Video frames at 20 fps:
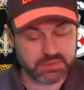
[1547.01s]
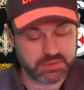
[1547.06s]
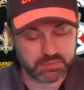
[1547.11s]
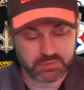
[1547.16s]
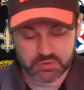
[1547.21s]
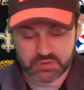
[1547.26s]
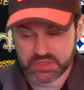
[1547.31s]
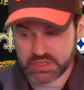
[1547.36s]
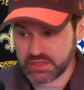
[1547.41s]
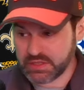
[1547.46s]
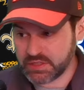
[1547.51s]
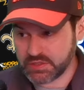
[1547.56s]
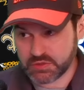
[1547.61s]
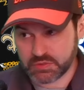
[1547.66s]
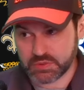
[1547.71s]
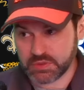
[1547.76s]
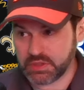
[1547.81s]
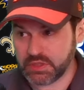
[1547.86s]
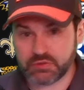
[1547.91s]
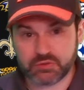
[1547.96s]
I mean, Bruce Arians
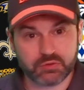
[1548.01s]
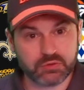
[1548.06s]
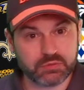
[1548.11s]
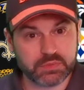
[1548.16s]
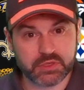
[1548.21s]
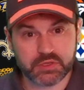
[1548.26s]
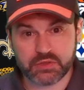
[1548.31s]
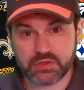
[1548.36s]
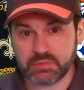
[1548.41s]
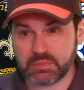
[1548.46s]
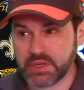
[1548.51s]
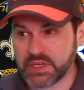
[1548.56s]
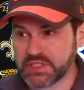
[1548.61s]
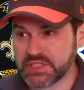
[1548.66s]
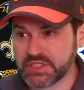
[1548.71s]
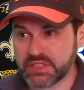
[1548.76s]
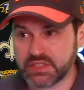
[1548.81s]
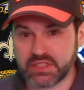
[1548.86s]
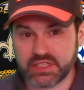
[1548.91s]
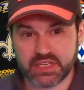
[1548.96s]
really threw him under the
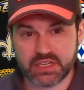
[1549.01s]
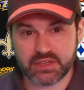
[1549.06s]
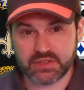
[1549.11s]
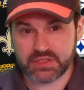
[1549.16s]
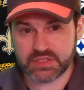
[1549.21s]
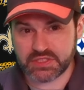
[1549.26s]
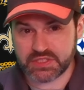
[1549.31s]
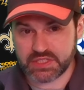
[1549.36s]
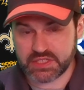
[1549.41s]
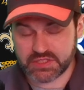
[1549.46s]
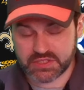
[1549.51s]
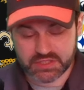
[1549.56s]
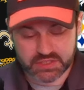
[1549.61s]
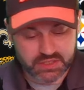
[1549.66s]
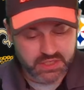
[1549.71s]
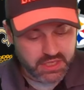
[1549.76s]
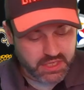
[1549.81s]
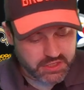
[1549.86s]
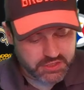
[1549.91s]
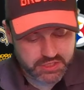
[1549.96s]
bus at the end of the season.